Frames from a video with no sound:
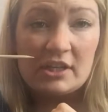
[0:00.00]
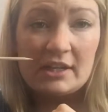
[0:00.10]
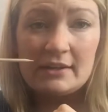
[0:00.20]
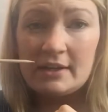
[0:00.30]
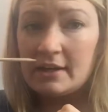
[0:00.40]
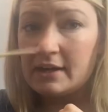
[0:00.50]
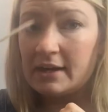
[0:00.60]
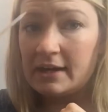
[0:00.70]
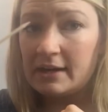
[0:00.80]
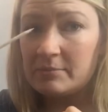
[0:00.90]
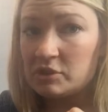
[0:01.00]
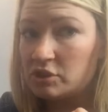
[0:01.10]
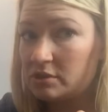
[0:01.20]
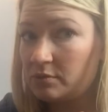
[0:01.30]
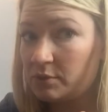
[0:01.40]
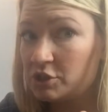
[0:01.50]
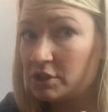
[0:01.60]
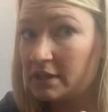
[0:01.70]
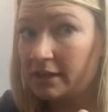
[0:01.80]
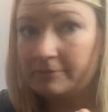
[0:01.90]
kit. It's just an orange
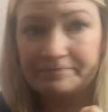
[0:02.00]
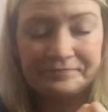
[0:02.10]
stick.